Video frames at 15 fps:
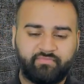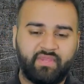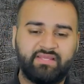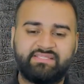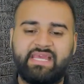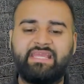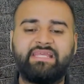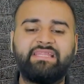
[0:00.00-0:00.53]

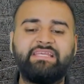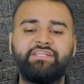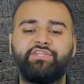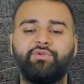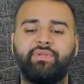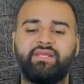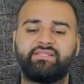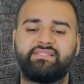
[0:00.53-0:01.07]
taking these
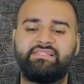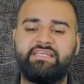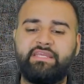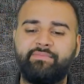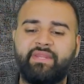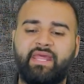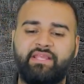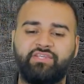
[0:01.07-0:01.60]
units,
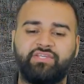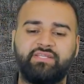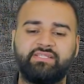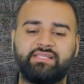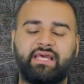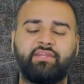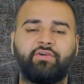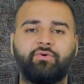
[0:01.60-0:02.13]
Demon Engines
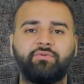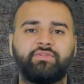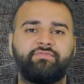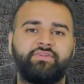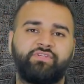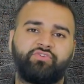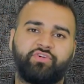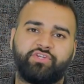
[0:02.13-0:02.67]
and Cult of
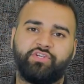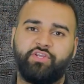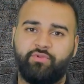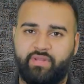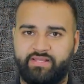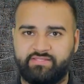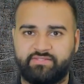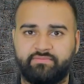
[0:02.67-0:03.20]
Destruction
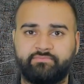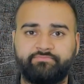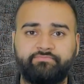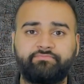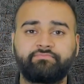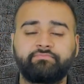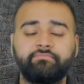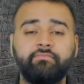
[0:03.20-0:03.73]
units.
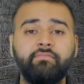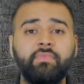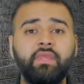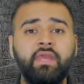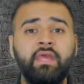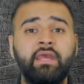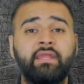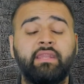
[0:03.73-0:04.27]

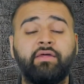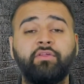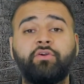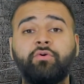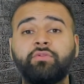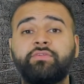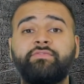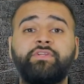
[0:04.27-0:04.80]
Now, the
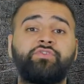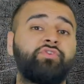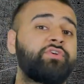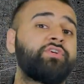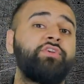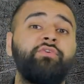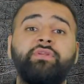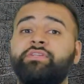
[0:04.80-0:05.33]
Cult of
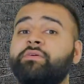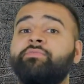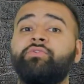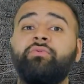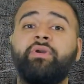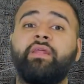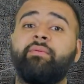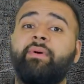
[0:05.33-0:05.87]
Destruction units I'm
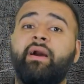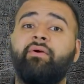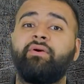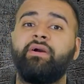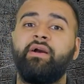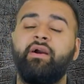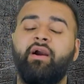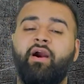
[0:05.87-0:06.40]
talking about
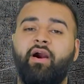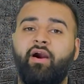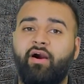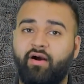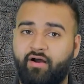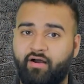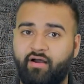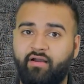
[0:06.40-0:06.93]

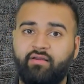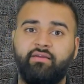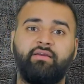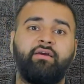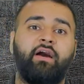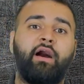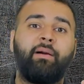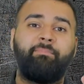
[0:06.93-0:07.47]
are
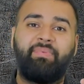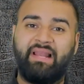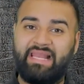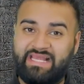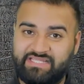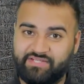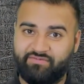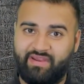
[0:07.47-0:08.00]

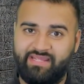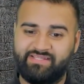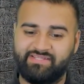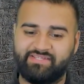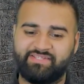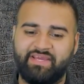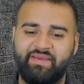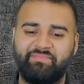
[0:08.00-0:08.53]

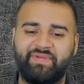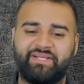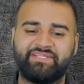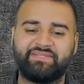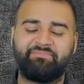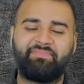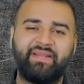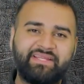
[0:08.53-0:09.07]
Obliterators, because
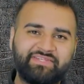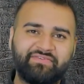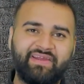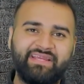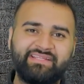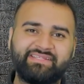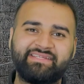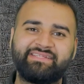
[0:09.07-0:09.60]

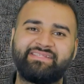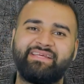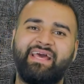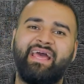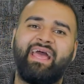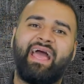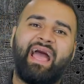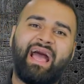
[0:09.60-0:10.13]
Obliterators,
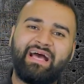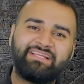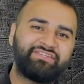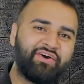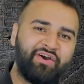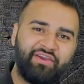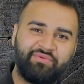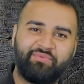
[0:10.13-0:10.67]
as
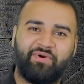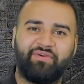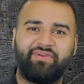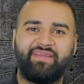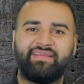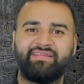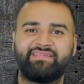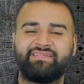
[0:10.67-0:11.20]
Iron
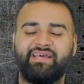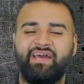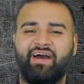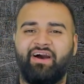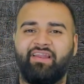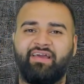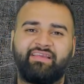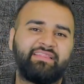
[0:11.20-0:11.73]
Warriors,
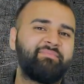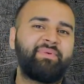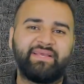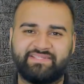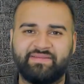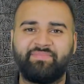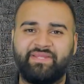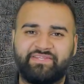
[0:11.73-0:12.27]
are like the
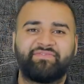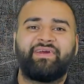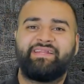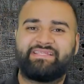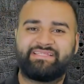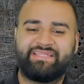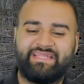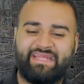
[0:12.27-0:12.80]
best
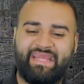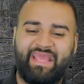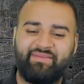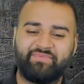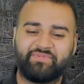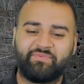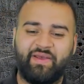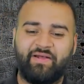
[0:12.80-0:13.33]
Obliterators in the game
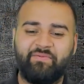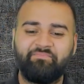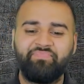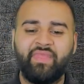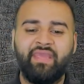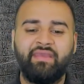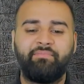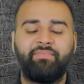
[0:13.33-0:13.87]
as well,
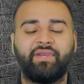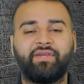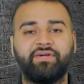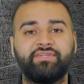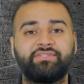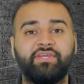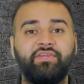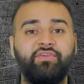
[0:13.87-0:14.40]

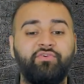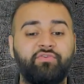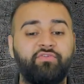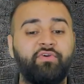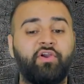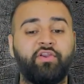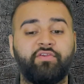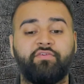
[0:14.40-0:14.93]
because
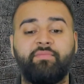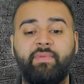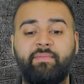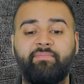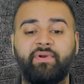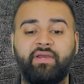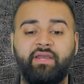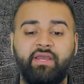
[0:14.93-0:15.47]
you've got to
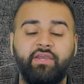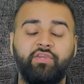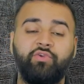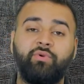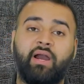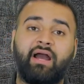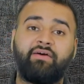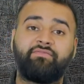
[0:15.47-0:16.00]
remember
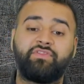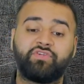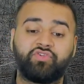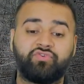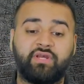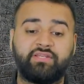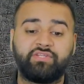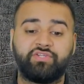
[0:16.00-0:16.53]
you have the
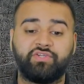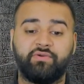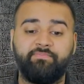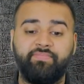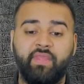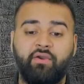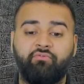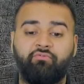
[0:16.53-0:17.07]

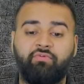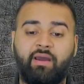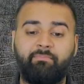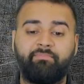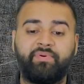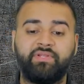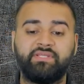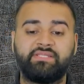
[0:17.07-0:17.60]
stratagem
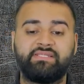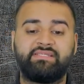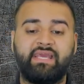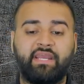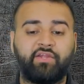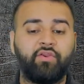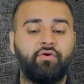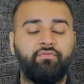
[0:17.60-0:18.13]
Rampant
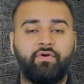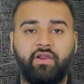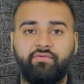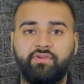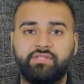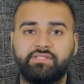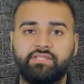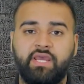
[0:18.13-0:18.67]

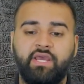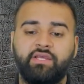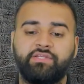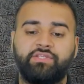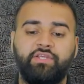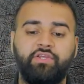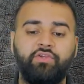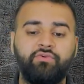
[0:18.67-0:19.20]
Technovirus.
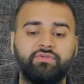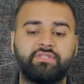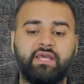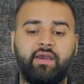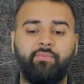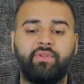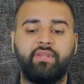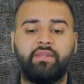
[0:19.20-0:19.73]
So you use
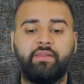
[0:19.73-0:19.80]
that when an